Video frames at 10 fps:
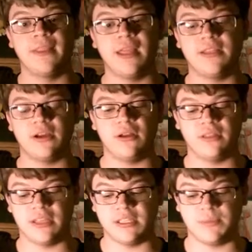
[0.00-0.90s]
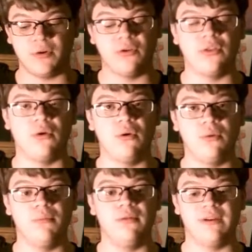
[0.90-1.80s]
They spoil the
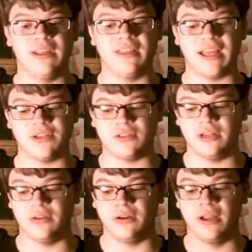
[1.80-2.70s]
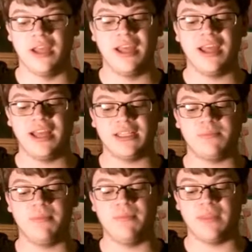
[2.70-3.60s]
whole movie in that trailer.
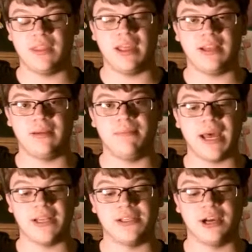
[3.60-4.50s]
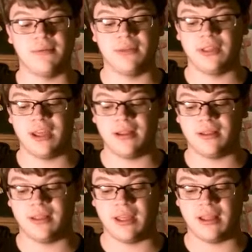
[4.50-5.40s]
It's They did a bad job on that.
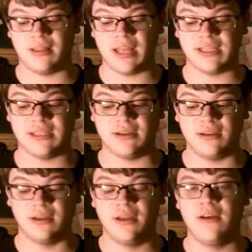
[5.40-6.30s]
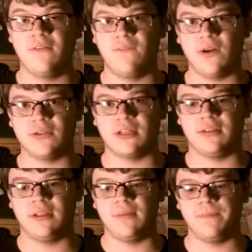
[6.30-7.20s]
That's a fault
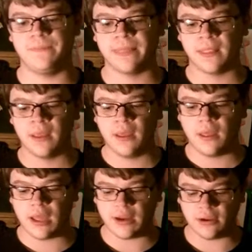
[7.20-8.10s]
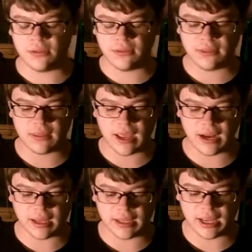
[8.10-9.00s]
on them. And other than
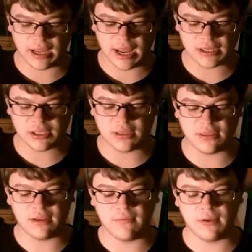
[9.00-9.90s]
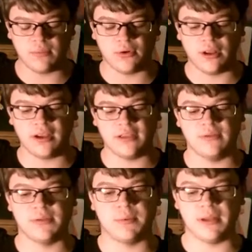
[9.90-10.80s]
that, I can't actually think of any more negatives.